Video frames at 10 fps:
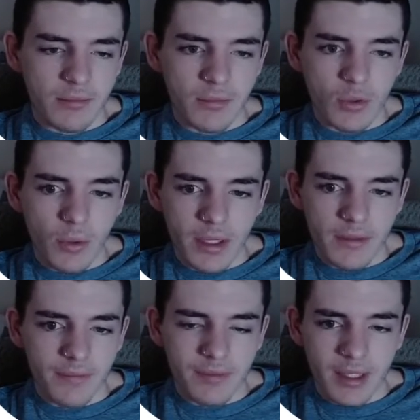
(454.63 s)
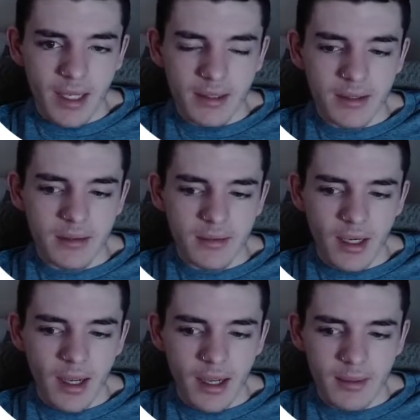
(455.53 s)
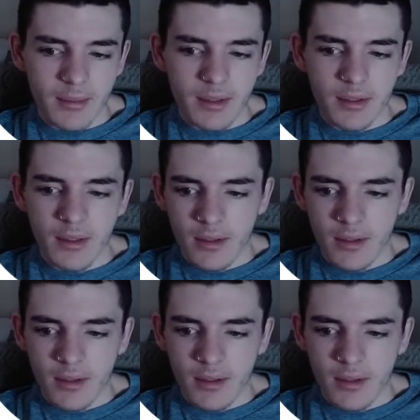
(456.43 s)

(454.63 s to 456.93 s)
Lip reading: 20 cents times